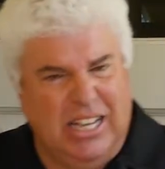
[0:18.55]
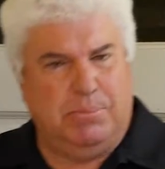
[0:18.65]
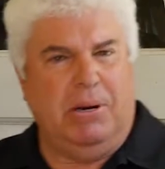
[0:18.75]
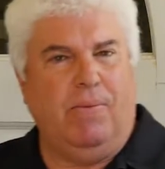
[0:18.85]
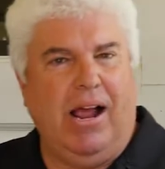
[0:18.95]

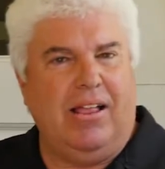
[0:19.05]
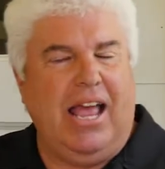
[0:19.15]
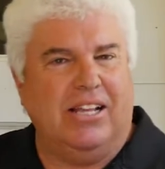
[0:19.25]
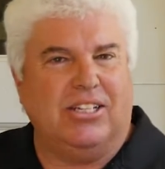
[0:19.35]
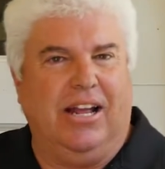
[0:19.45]
It's been a while,
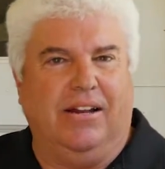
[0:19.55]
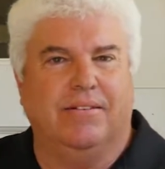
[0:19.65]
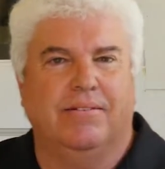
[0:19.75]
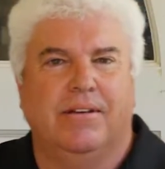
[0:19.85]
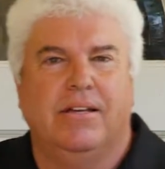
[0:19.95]
hasn't it?
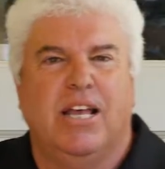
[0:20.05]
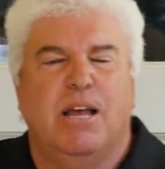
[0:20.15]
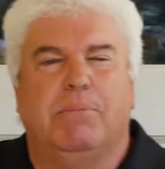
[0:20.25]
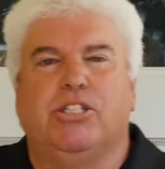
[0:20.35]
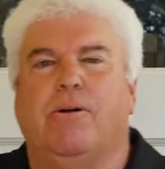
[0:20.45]

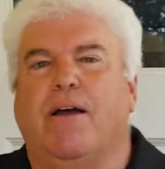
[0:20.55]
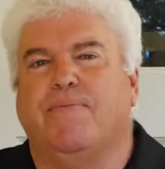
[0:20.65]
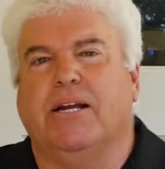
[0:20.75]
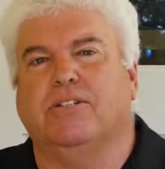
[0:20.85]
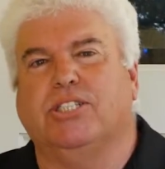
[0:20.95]
But you know, I
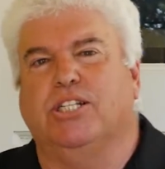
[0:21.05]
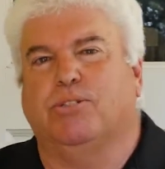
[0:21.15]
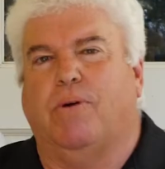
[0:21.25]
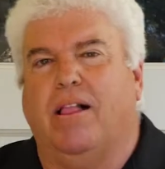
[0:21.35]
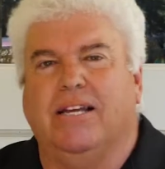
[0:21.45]
figured
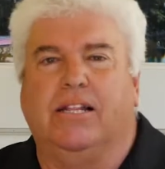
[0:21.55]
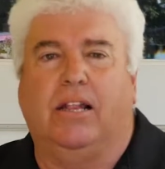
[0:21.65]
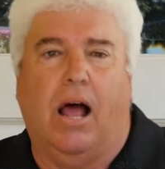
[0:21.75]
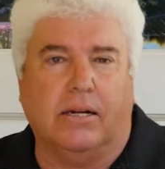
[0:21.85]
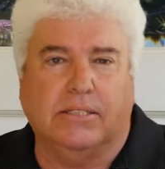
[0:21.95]
since we're all in
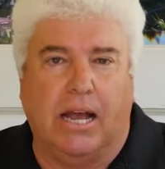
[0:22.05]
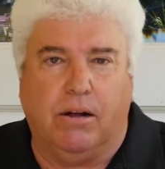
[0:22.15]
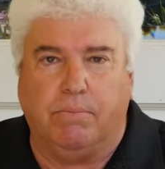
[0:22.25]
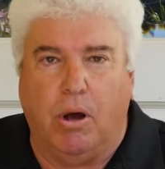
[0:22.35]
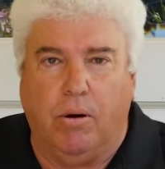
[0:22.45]

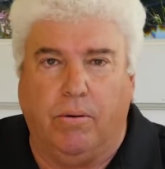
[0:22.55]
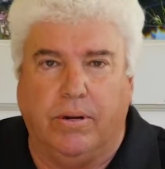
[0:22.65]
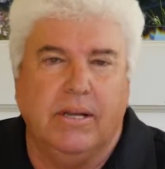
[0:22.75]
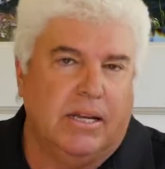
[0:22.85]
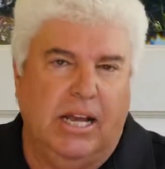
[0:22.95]
lockdown
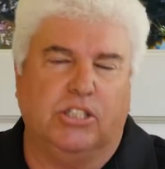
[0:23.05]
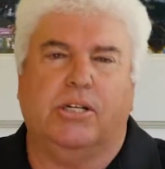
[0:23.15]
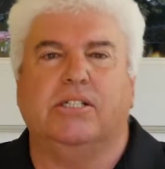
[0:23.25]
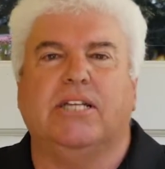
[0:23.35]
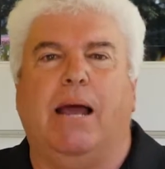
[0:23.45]
mode, it's
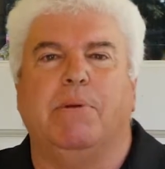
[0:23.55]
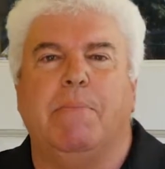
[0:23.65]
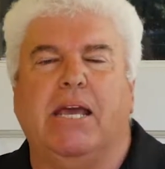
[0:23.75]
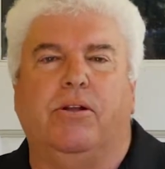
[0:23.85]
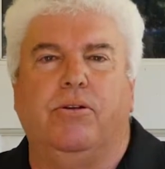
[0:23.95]
a good time to
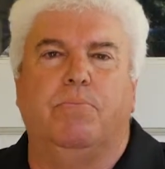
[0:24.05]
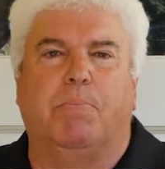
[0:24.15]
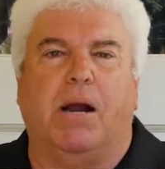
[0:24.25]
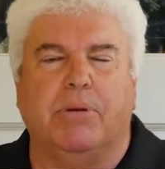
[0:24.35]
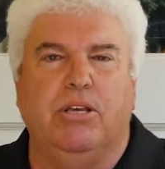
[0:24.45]
make a new
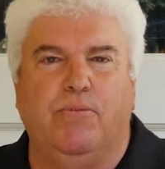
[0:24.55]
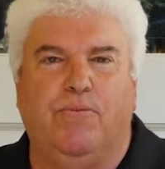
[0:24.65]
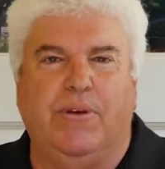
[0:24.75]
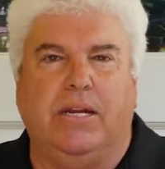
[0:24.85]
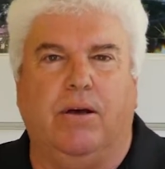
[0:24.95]
barbecue
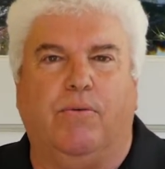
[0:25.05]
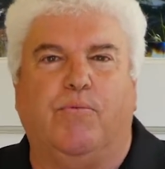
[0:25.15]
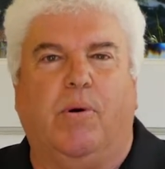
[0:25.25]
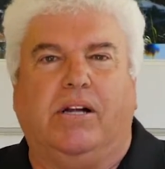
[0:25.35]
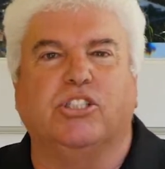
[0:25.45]
video
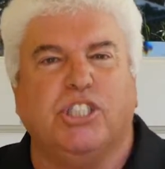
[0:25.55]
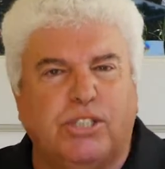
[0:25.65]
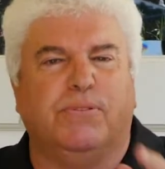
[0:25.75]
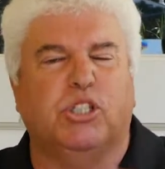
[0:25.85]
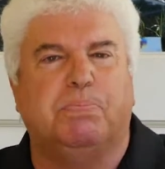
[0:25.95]
for us,
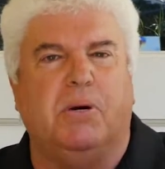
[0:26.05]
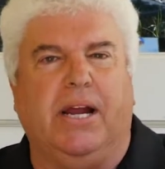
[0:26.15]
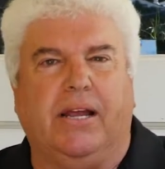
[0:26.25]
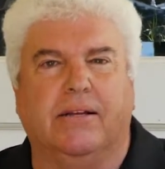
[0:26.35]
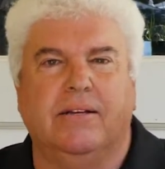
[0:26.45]
just for
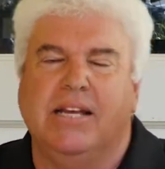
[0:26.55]
spring.